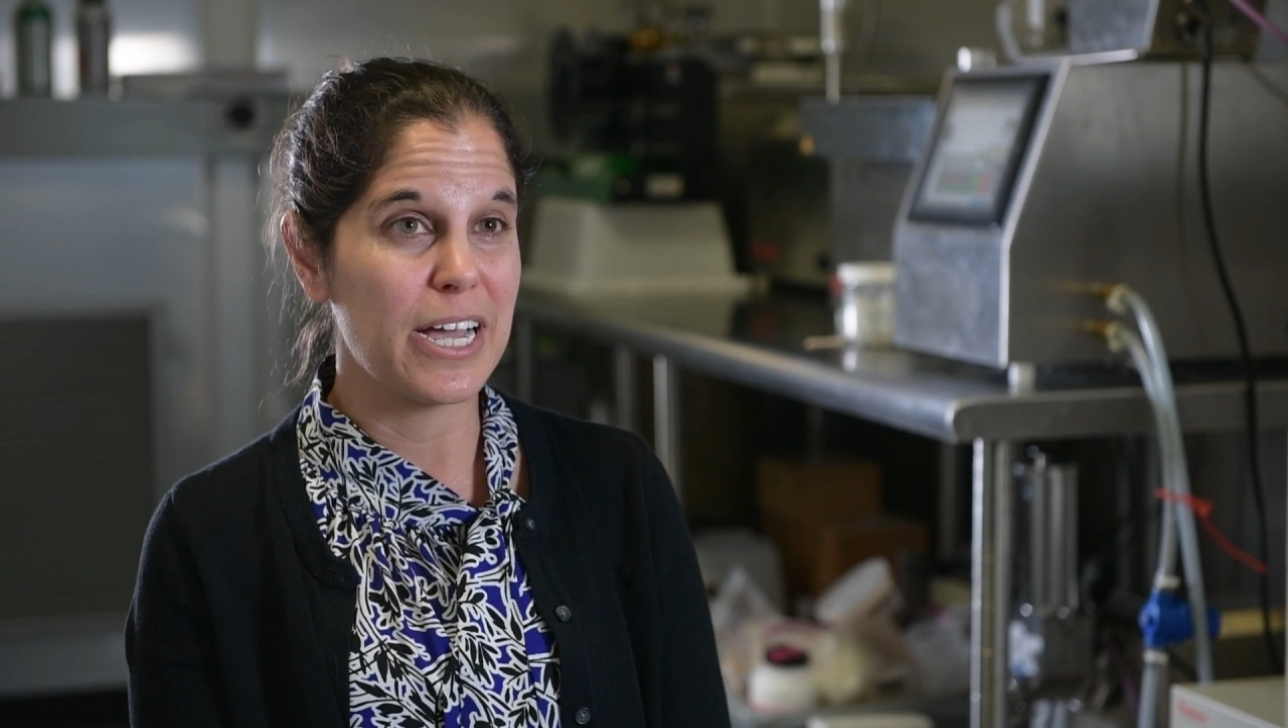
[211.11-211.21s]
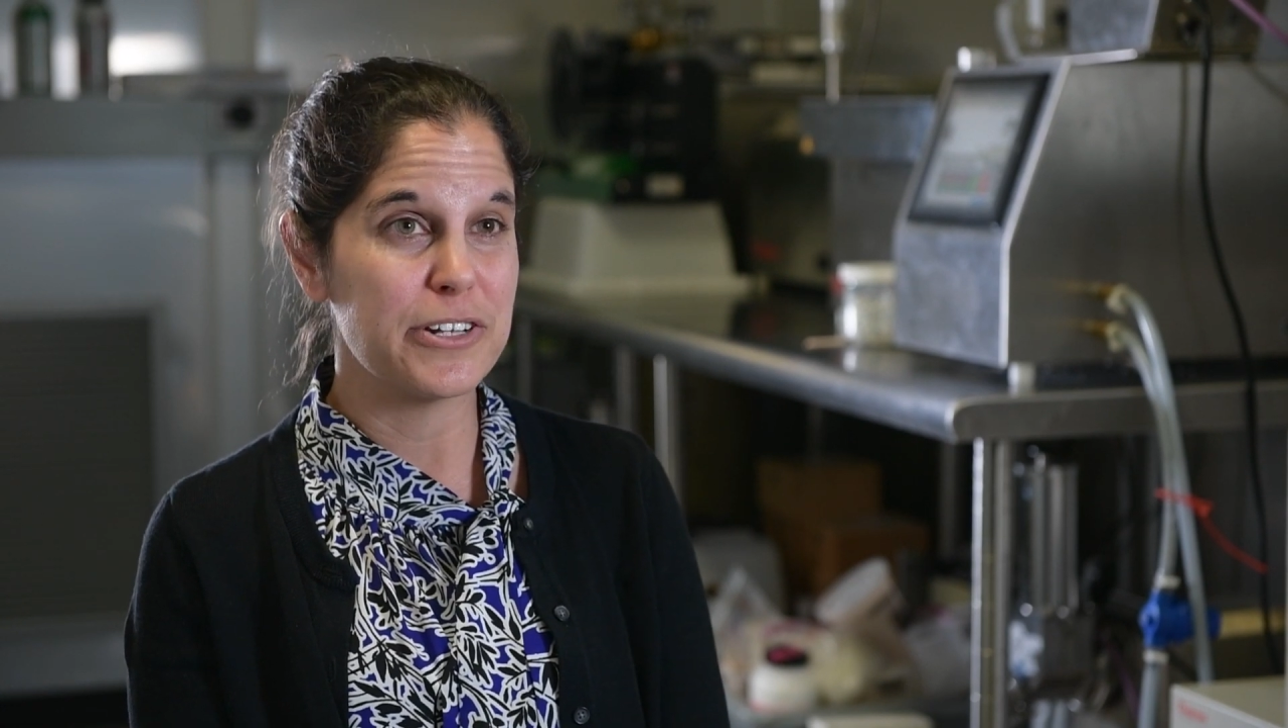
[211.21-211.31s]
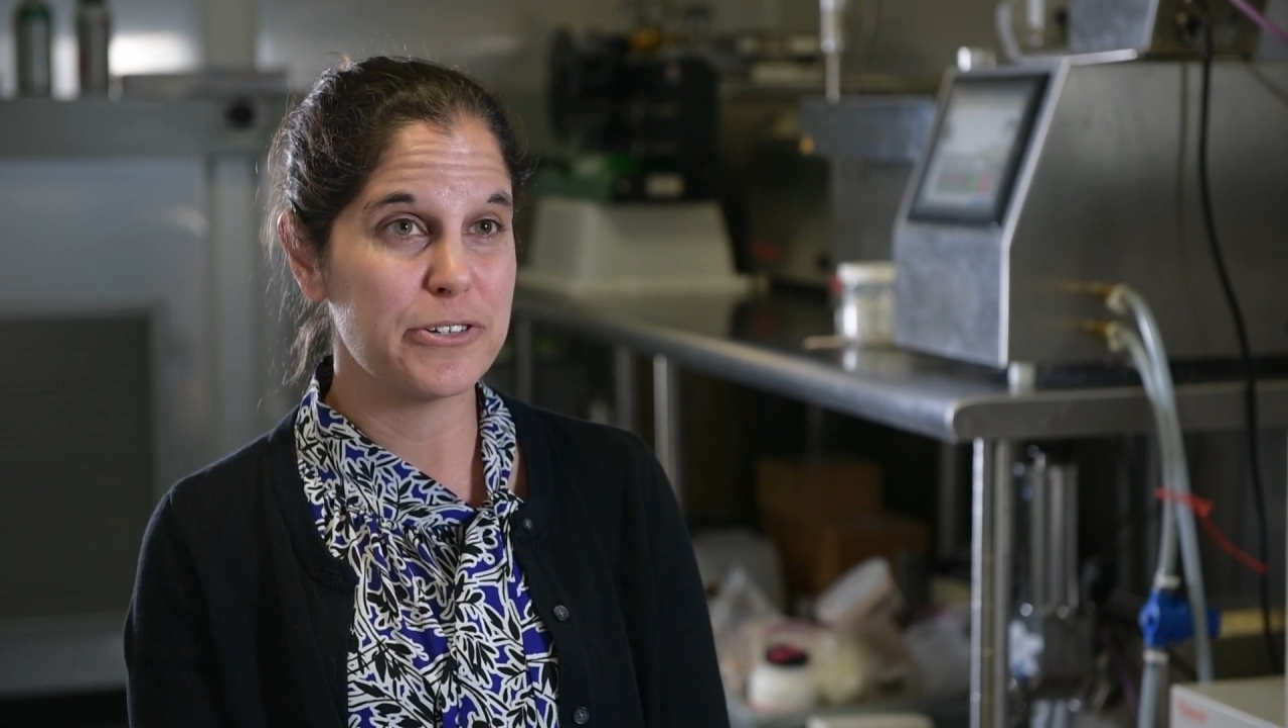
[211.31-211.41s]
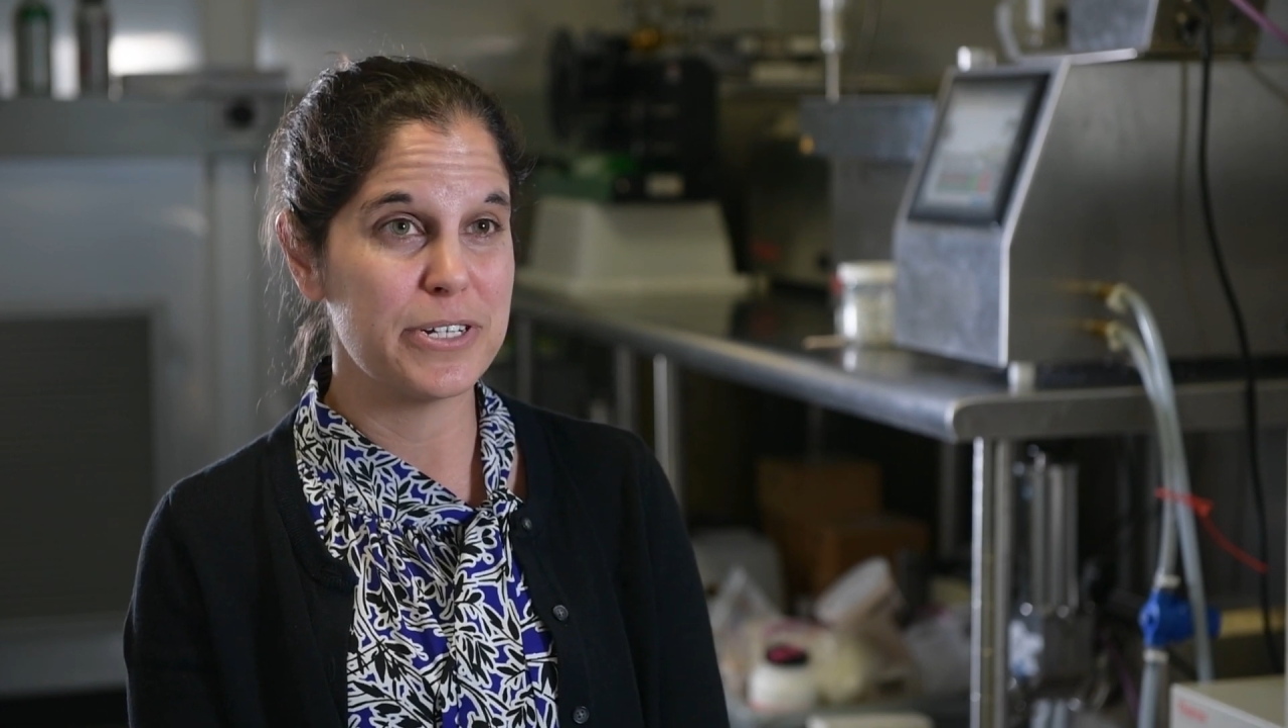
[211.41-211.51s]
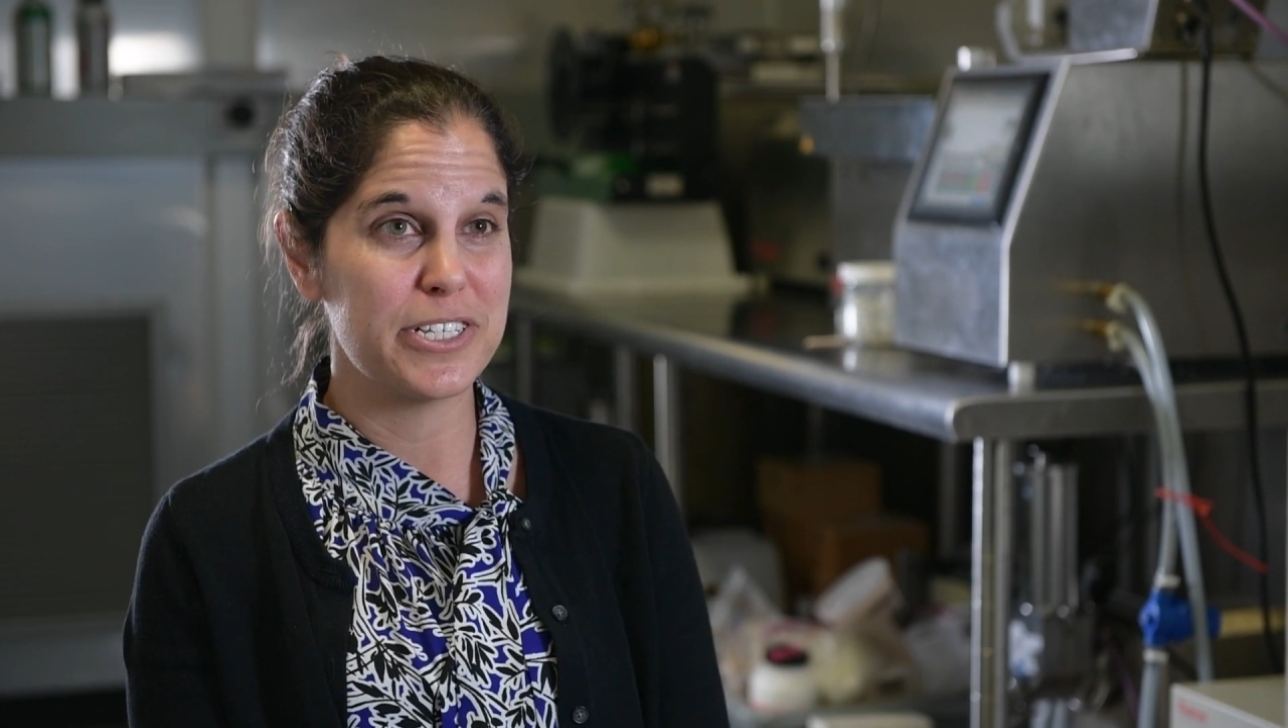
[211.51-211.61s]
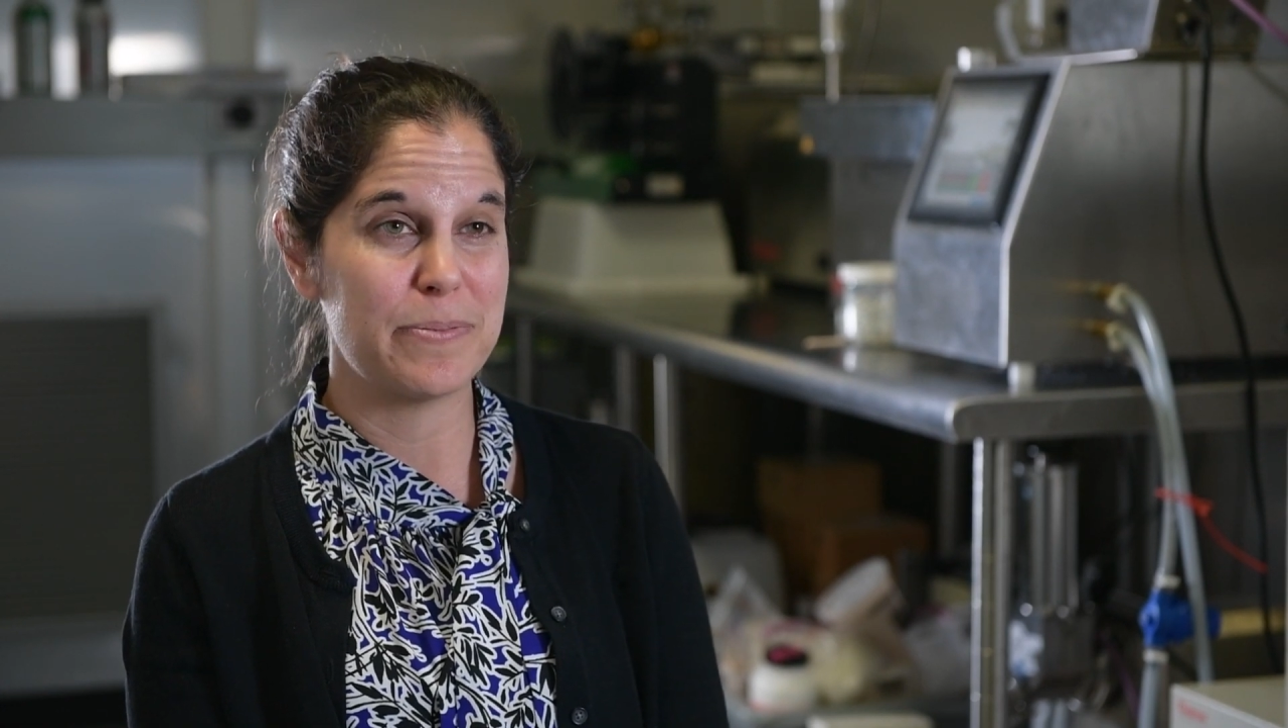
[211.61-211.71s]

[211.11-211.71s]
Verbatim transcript: countries,